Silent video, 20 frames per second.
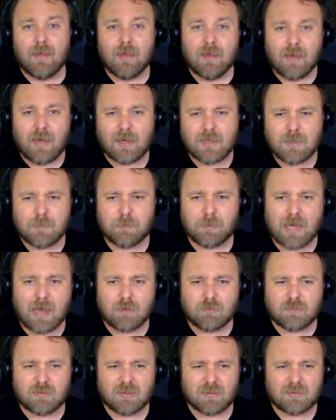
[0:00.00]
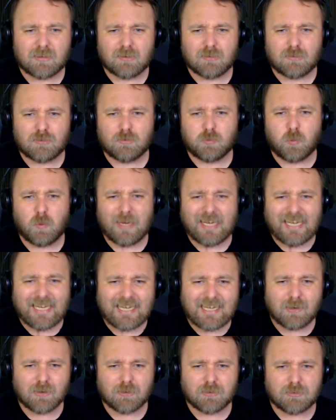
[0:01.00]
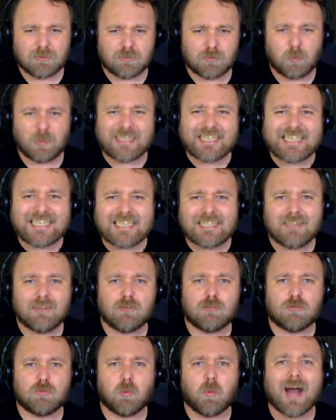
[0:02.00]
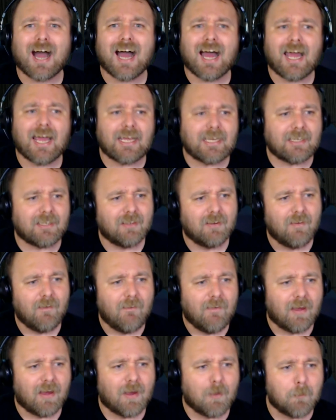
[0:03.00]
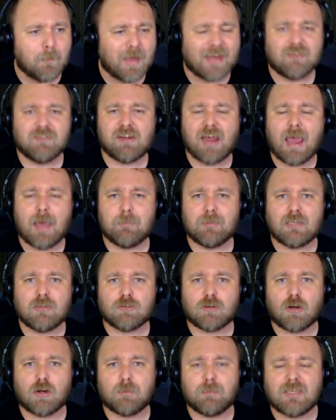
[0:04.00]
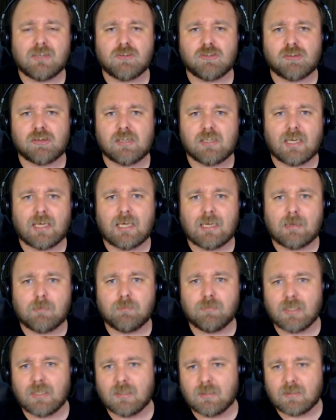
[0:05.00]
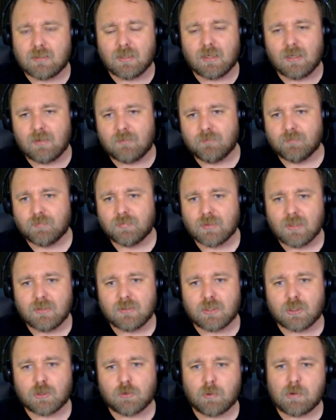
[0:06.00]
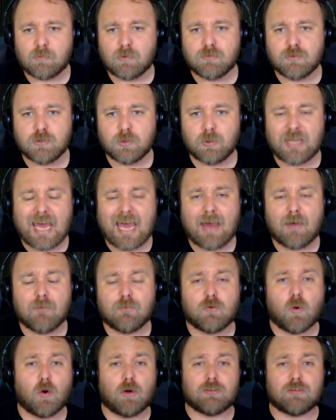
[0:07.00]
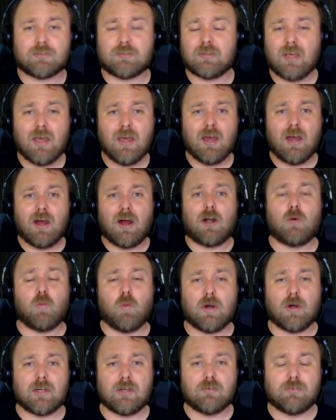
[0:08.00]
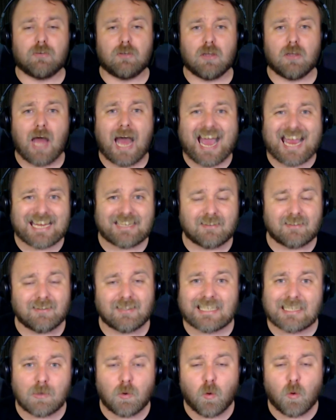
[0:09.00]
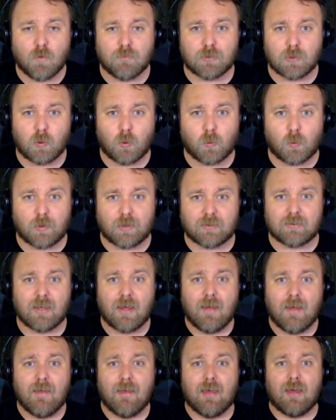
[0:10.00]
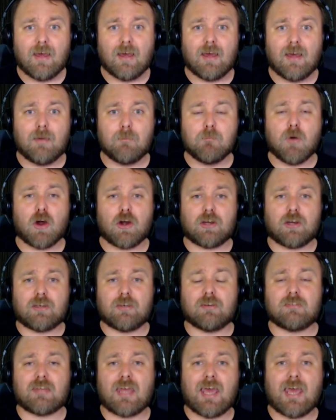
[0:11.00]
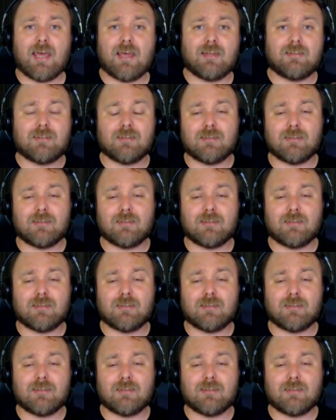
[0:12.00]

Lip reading: How do you pronounce it? Is it Zui or Zui? Zwei? A Japanese RPG game. He had... done a great review of that. Of course, our wonderful IT overlord Marcus had